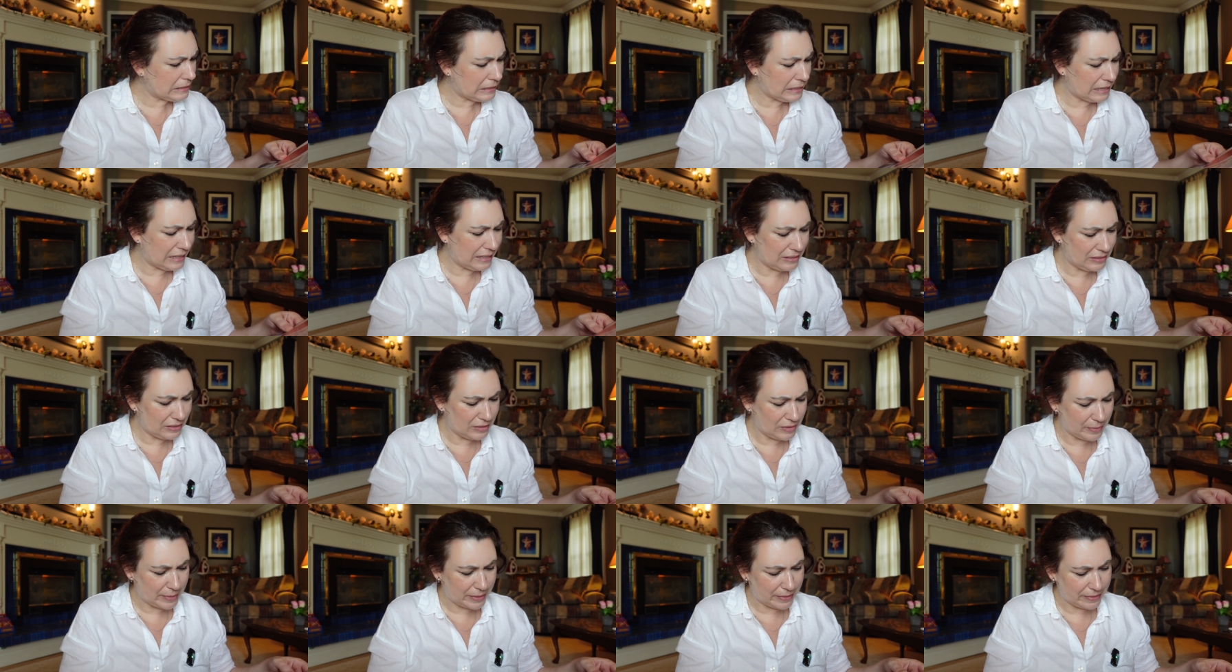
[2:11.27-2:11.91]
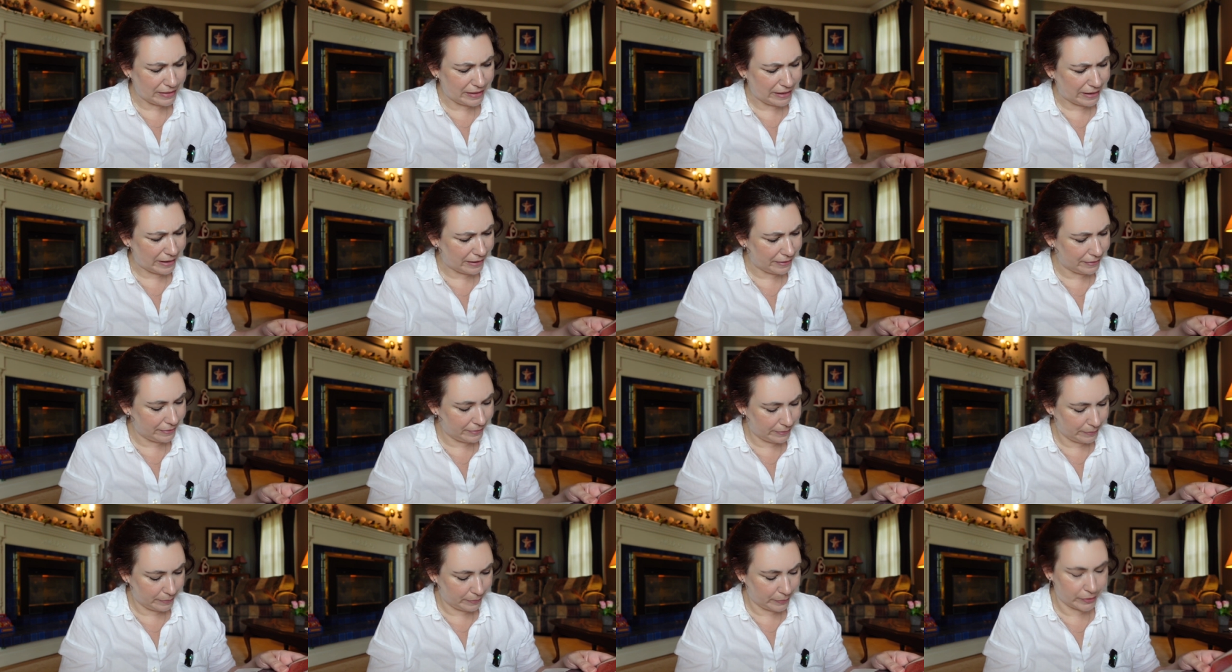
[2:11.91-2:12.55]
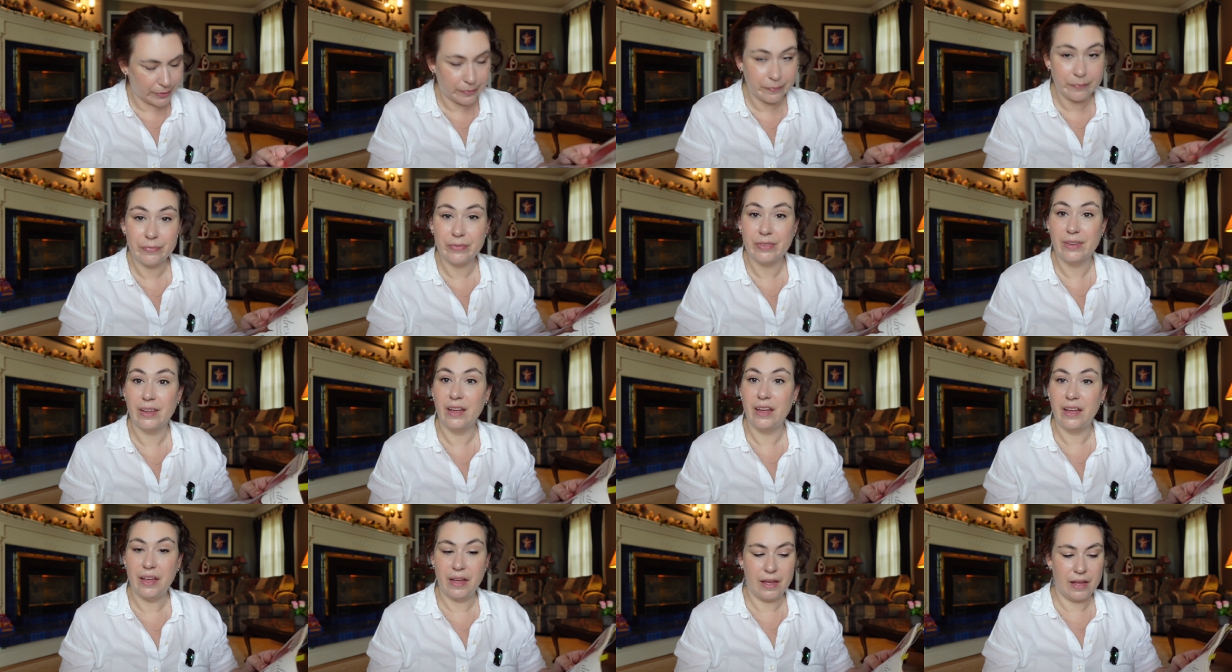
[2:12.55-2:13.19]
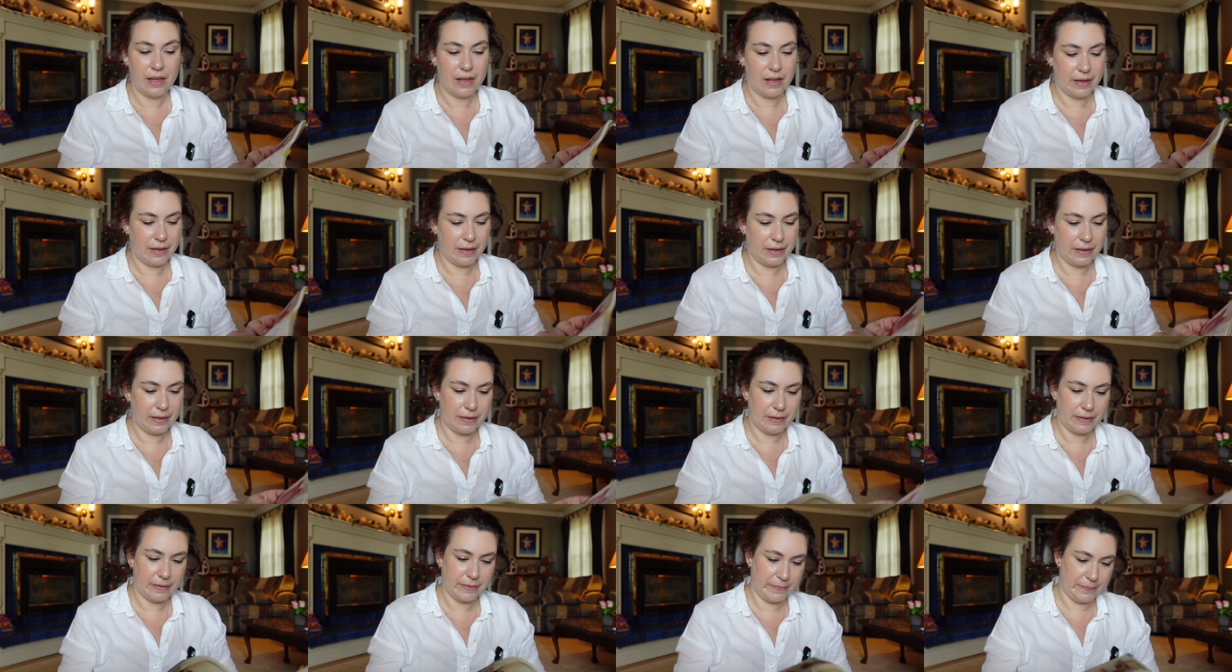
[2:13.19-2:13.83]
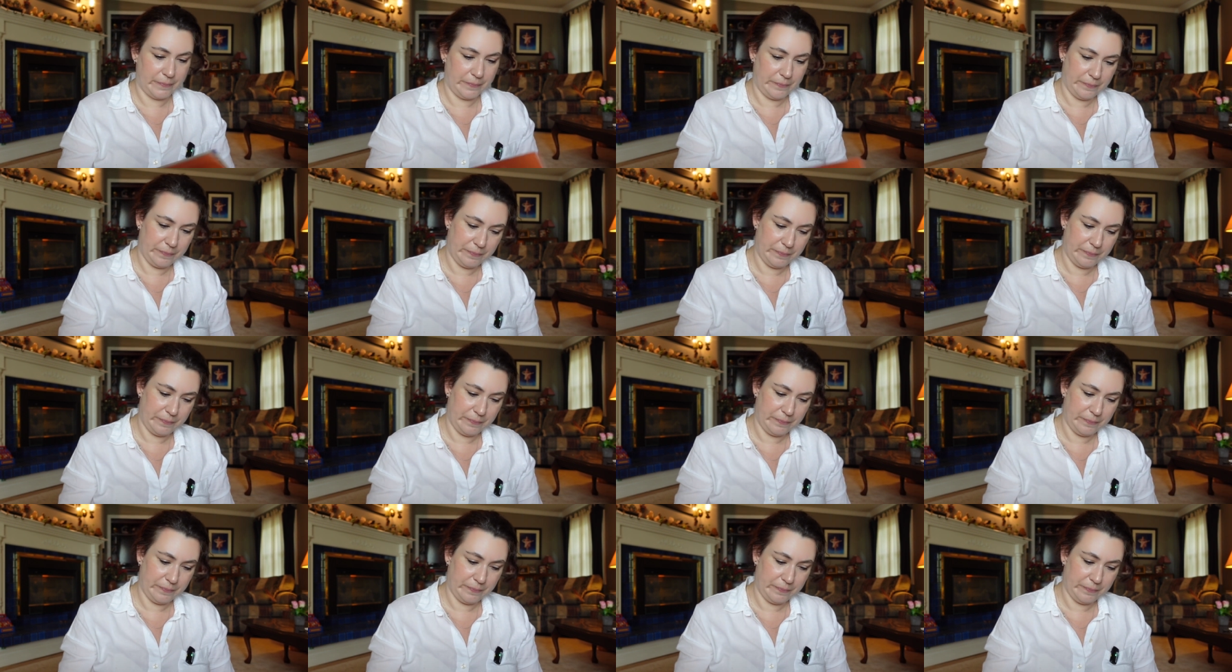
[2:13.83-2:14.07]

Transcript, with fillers: I don't know about that, but um,